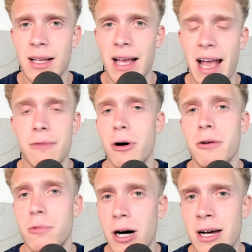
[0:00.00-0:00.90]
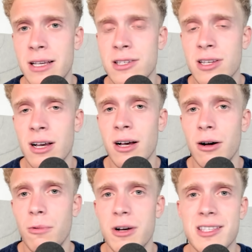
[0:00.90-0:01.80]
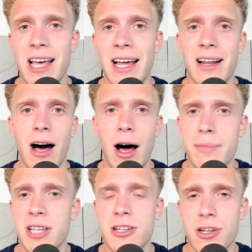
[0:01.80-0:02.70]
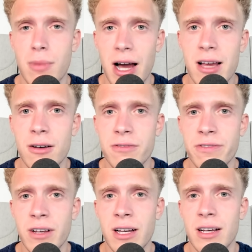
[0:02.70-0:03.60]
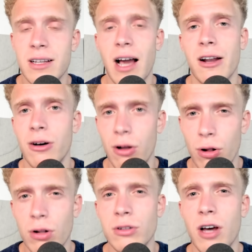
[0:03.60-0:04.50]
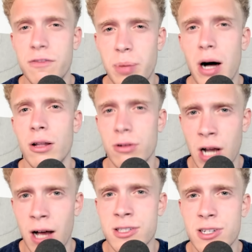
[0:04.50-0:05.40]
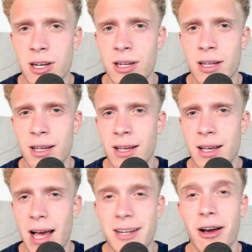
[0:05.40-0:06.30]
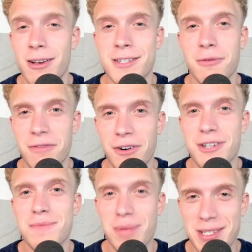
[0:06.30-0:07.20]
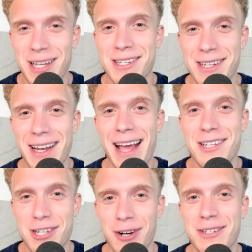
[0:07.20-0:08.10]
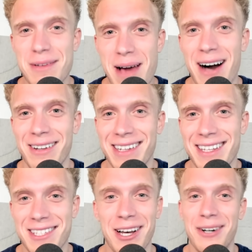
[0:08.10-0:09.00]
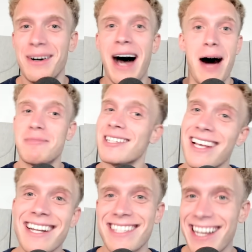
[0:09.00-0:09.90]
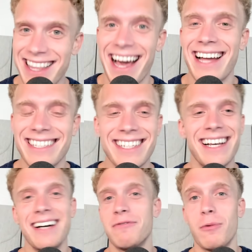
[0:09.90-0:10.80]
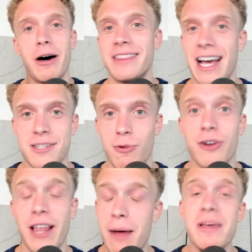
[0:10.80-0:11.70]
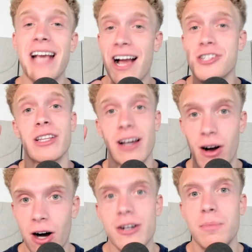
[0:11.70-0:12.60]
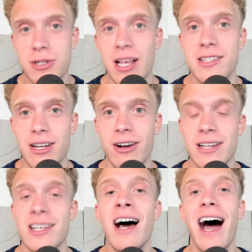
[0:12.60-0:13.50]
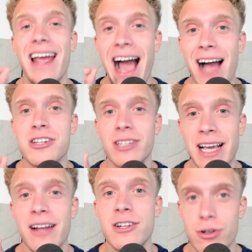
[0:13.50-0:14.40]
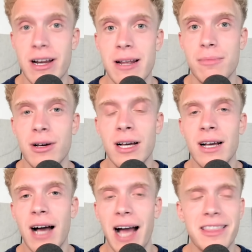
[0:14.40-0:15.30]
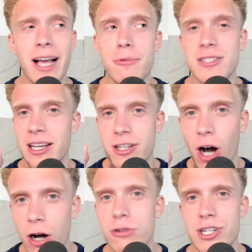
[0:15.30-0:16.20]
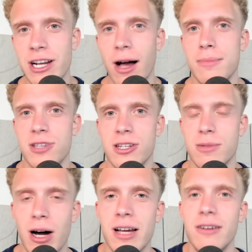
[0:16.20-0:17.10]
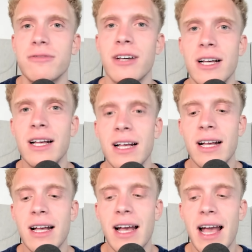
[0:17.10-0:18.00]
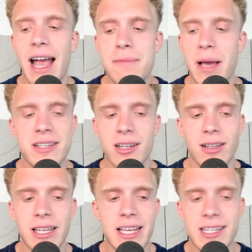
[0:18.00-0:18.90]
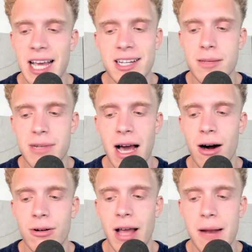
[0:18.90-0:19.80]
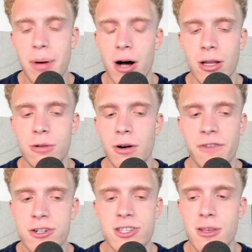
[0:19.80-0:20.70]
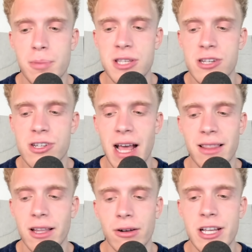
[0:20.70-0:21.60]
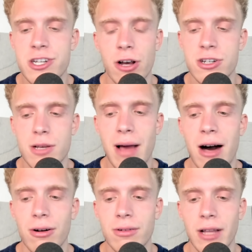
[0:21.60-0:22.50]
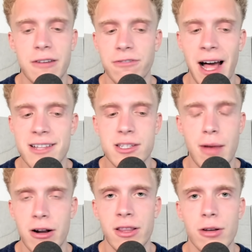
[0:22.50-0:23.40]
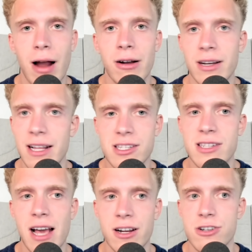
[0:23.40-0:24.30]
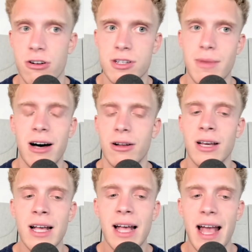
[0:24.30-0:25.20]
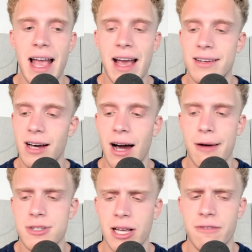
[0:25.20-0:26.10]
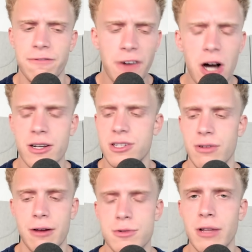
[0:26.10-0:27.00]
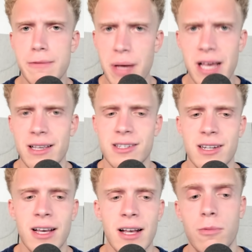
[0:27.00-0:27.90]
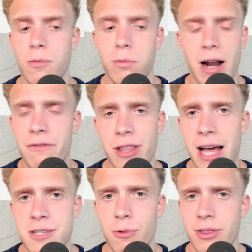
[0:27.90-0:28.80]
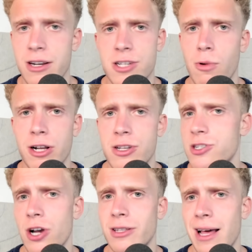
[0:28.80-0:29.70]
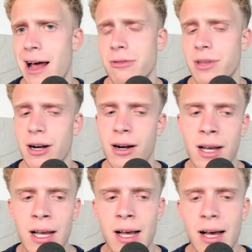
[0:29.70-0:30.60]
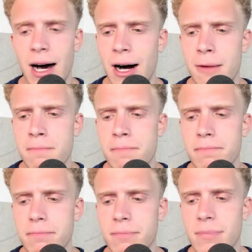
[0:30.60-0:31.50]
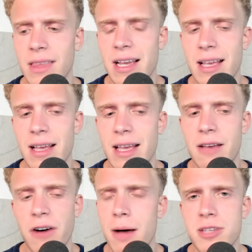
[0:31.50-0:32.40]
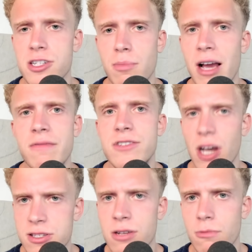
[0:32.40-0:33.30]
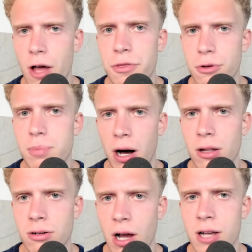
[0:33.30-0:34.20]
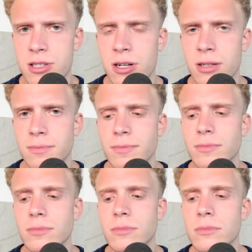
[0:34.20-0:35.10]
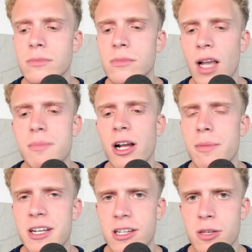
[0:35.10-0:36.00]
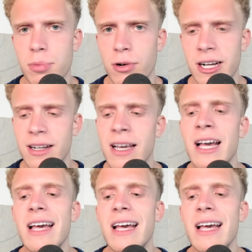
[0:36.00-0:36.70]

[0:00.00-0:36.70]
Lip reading: And what it was that Khamzat Chimaev got a hold of Paulo Costa and Costa reversed position and choked him out. So I'm just going to say that for what that's worth. And I'm being actually 100% serious. I actually had a dream. I think I was like coaching Khamzat Chimaev. And basically he takes him down and Paulo reverses the position and literally chokes him out, like flattens him out on the ground and gets his neck and chokes him out. And I was like, fuck, dude, I was really pissed. Whatever that's worth, I just wanted to chuck that out there. If Khamzat Chimaev doesn't run through Paulo Costa, I'm going to be disappointed.